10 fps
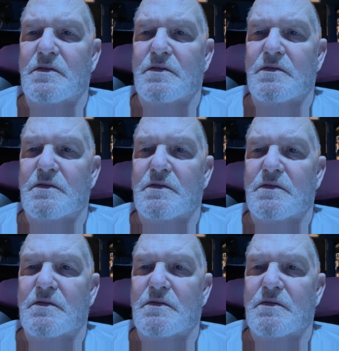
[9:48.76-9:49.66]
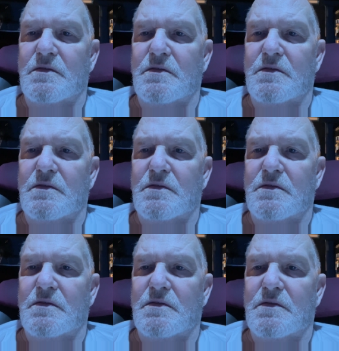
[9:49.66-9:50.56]

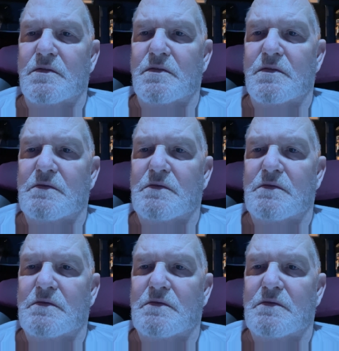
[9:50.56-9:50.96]
(no one is talking)